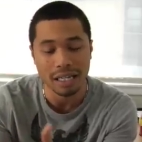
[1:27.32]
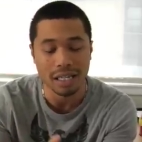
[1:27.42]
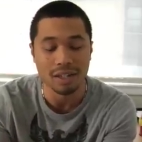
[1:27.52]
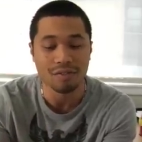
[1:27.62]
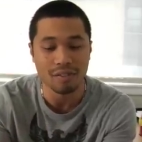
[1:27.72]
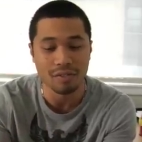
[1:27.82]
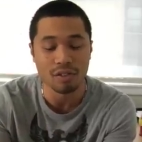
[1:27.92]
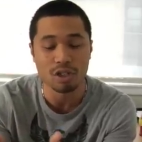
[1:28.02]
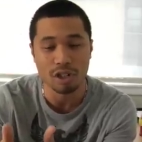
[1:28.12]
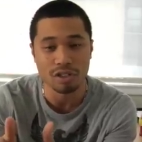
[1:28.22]
if, if
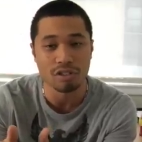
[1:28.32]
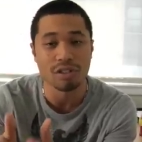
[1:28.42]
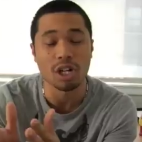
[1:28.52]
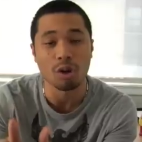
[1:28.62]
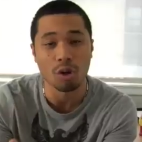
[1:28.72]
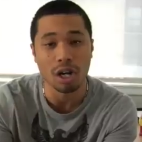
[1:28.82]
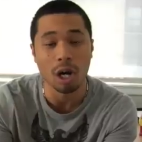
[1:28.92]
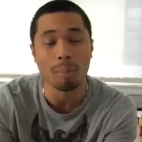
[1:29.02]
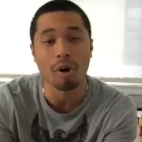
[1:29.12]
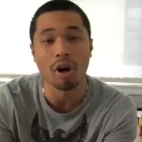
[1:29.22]
your charts are green, a long
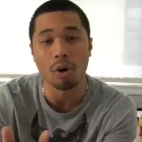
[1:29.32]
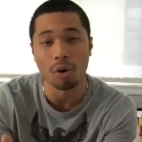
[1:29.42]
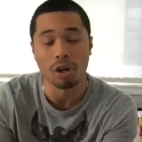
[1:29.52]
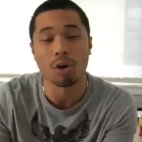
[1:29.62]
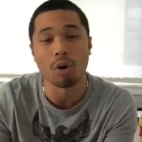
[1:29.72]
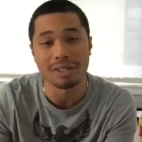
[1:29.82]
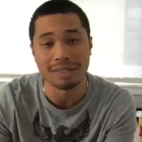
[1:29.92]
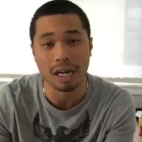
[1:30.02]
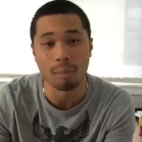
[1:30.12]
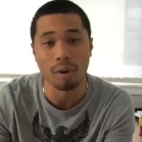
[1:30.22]
up bar or a long
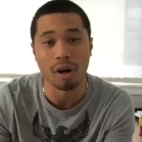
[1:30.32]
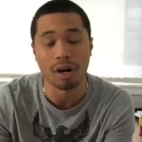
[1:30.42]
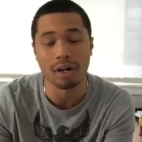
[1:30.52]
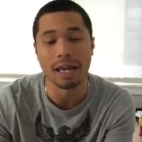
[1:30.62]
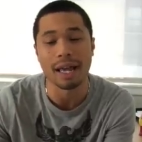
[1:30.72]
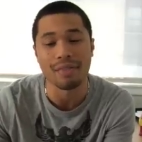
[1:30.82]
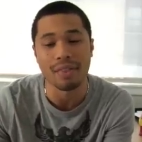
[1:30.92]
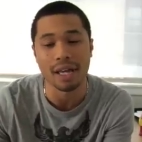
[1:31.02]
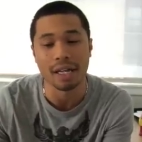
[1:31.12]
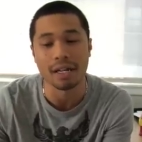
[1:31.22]
down bar, and
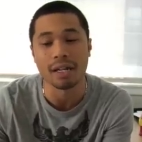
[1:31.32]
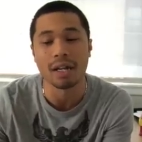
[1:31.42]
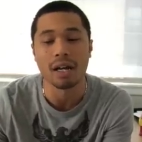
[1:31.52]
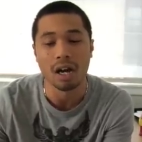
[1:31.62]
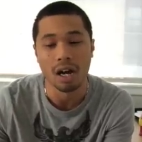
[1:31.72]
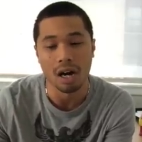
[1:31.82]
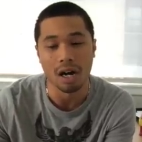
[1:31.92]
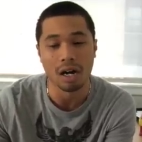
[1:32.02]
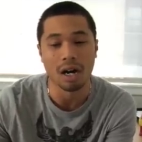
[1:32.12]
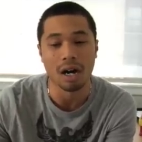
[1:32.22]
then
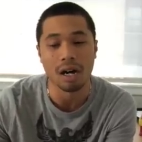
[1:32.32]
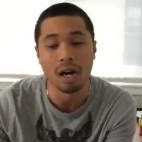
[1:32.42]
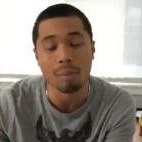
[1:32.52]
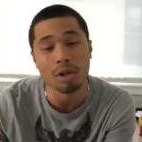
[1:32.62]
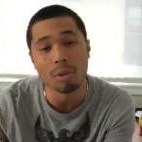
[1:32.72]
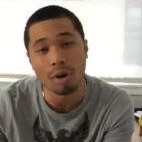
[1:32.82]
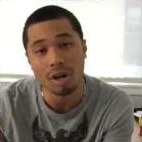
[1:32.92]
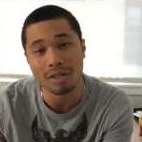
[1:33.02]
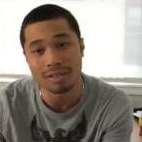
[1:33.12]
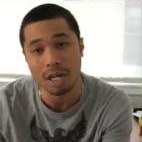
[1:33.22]
a couple of
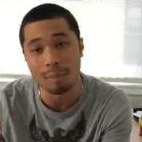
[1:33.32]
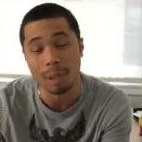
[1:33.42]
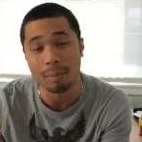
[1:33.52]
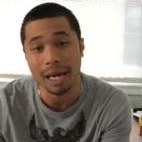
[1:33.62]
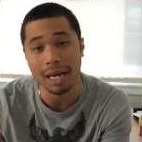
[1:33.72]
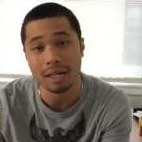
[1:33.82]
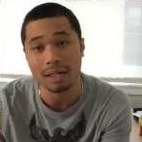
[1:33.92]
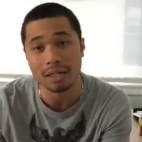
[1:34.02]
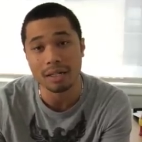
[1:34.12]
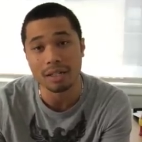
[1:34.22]
bars coming back
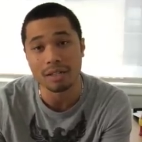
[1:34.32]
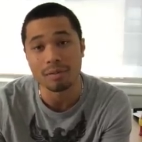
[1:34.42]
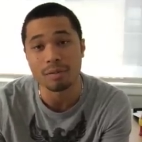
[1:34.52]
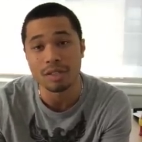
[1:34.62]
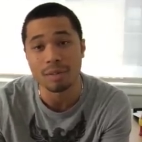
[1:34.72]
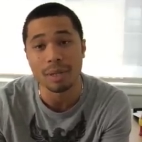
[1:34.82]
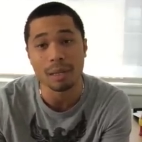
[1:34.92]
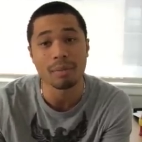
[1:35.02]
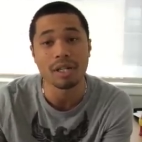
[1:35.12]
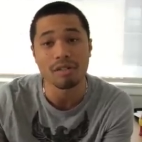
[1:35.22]
to
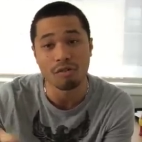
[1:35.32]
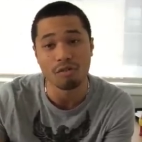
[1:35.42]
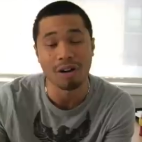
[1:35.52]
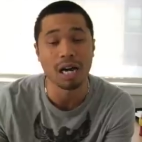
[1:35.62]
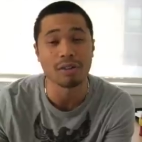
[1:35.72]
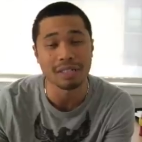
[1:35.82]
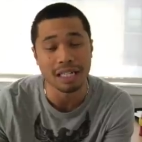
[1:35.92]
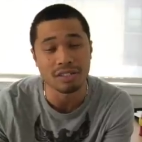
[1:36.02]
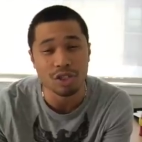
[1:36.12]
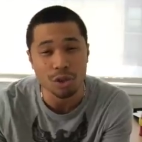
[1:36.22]
maybe round
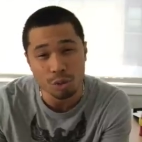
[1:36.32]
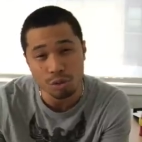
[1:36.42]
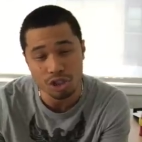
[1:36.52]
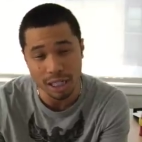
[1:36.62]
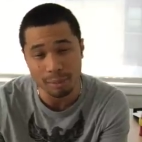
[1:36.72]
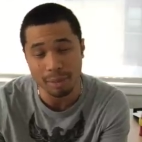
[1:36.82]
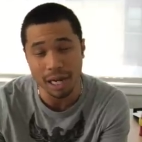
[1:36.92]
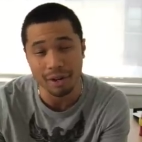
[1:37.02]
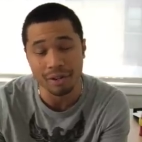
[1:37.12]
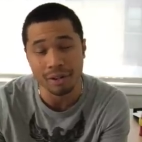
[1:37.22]
as a U shape
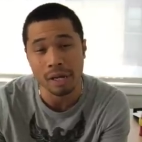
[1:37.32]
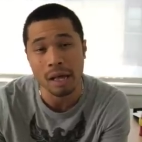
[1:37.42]
pattern